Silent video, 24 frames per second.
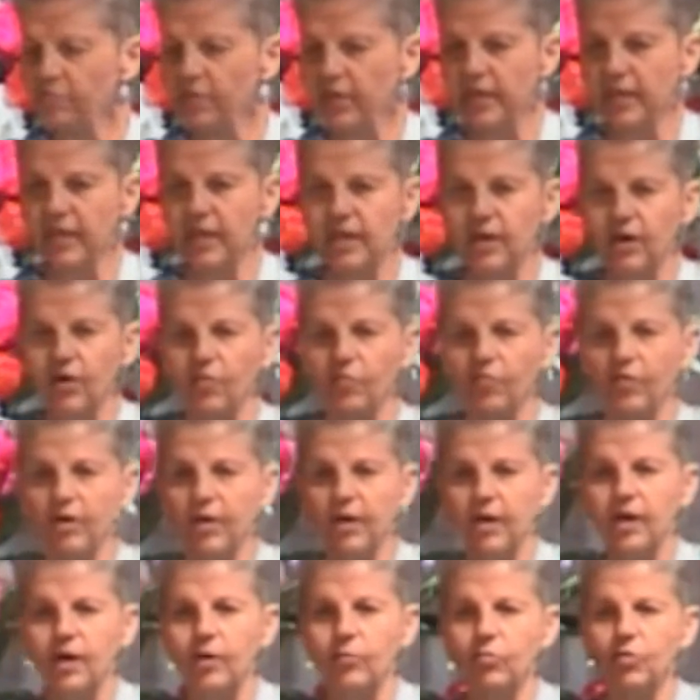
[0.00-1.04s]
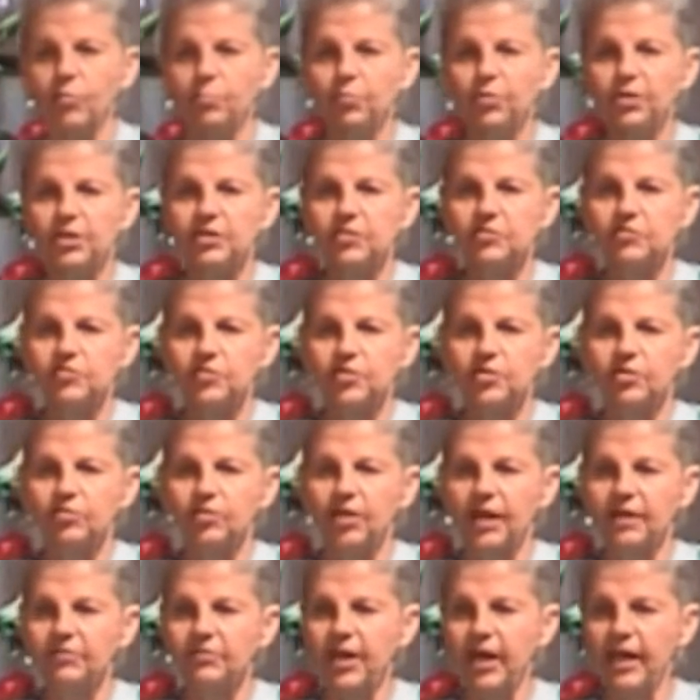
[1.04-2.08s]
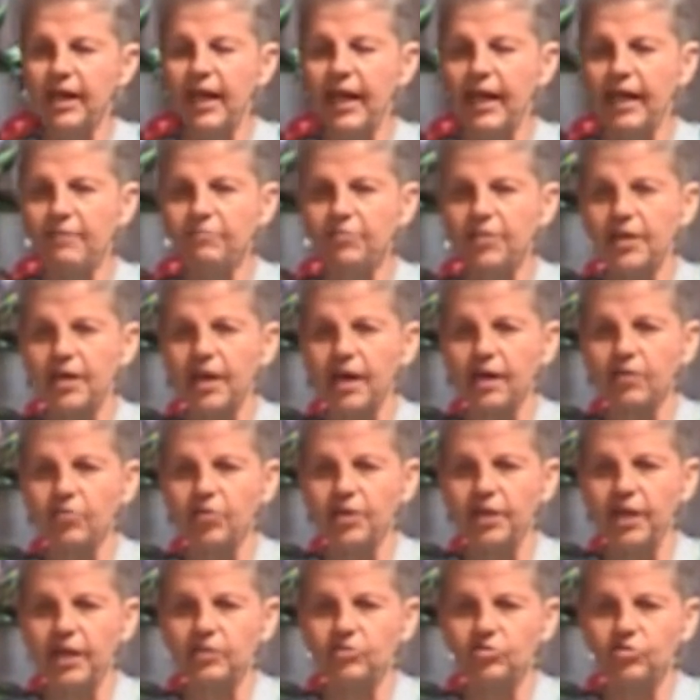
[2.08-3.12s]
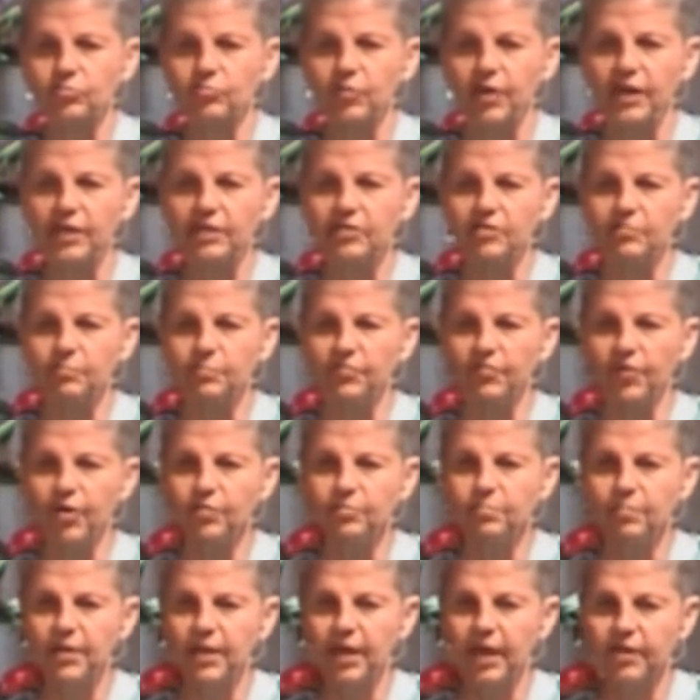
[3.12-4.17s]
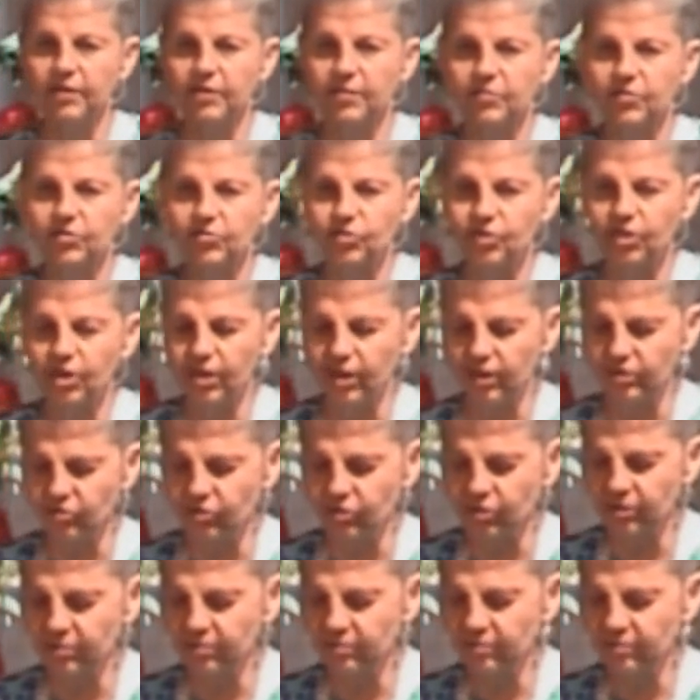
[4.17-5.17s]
Vicki over. Well, pretty soon I've got half the congregation ready to vote me out of the church.